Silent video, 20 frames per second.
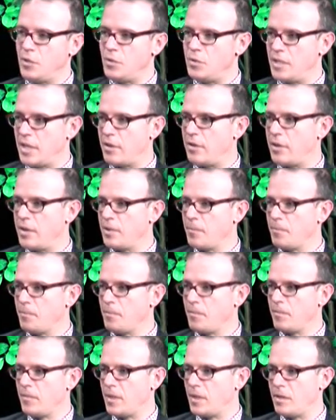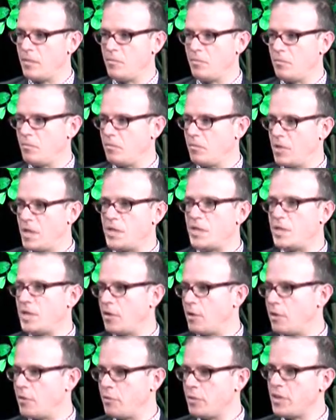Derry and
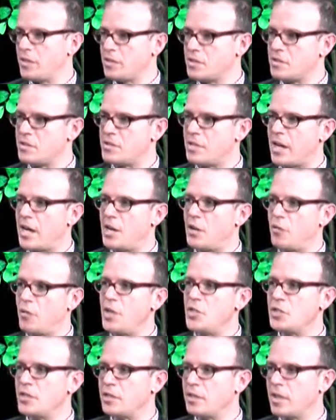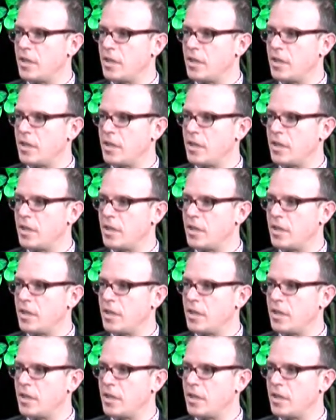Londonderry, really this entire region,